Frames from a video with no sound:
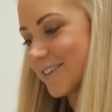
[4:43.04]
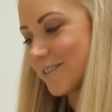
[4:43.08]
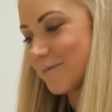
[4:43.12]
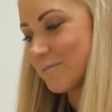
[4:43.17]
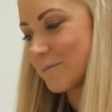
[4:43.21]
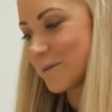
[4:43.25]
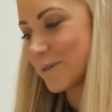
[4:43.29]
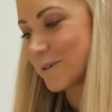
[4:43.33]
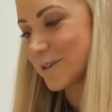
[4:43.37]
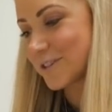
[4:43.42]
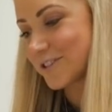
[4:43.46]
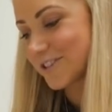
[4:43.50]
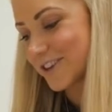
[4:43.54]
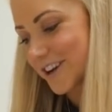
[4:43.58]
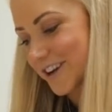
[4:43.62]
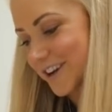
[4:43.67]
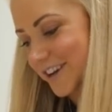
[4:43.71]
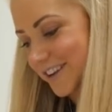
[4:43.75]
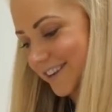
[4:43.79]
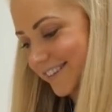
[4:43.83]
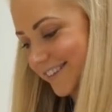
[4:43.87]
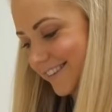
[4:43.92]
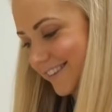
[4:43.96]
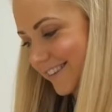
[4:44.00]
More
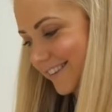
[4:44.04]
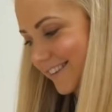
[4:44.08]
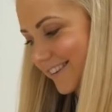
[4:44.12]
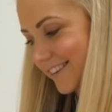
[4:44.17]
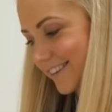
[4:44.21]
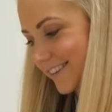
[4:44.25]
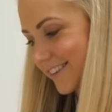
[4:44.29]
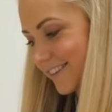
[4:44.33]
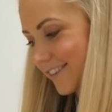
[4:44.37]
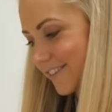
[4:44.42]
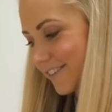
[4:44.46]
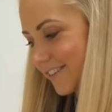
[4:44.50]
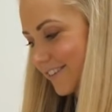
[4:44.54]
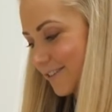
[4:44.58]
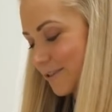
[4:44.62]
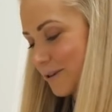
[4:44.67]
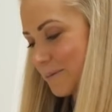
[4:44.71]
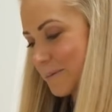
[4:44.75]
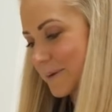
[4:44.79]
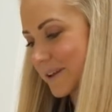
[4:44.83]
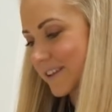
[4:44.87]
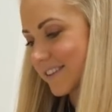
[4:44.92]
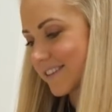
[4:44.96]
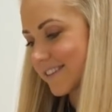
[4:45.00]
shirts,
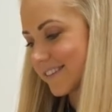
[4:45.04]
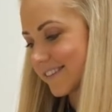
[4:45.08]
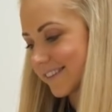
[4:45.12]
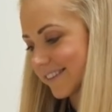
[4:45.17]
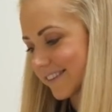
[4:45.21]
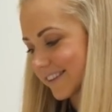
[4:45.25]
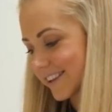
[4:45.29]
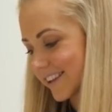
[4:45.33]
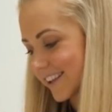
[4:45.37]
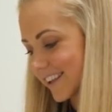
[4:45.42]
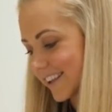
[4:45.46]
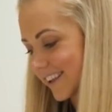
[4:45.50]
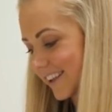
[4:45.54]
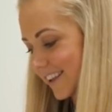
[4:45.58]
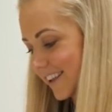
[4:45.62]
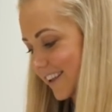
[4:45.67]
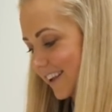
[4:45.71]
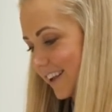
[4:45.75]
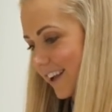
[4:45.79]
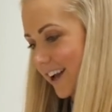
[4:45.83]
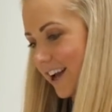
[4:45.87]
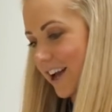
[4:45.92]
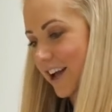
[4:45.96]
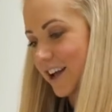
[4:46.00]
swimmers.
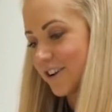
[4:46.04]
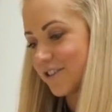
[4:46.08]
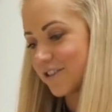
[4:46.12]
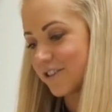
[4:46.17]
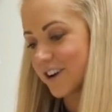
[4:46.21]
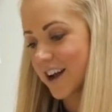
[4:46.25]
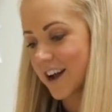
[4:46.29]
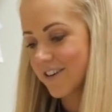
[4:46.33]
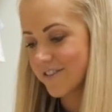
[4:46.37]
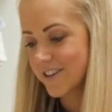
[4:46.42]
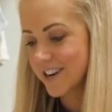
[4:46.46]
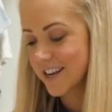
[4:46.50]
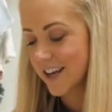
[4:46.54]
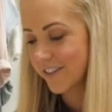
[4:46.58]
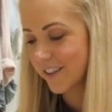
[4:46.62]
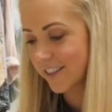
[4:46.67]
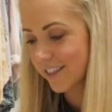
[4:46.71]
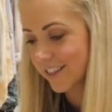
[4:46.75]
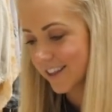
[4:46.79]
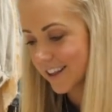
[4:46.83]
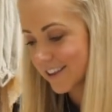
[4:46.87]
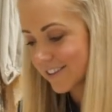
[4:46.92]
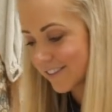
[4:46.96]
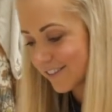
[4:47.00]
I do have another
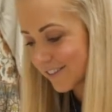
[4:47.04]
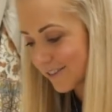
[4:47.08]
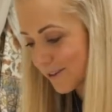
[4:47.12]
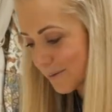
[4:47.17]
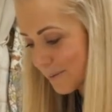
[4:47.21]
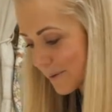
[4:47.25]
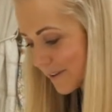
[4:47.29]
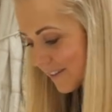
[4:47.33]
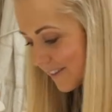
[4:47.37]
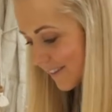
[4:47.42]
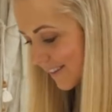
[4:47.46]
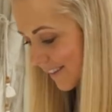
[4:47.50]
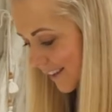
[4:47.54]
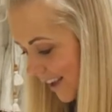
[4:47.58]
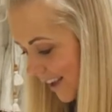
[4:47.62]
thing of swimmers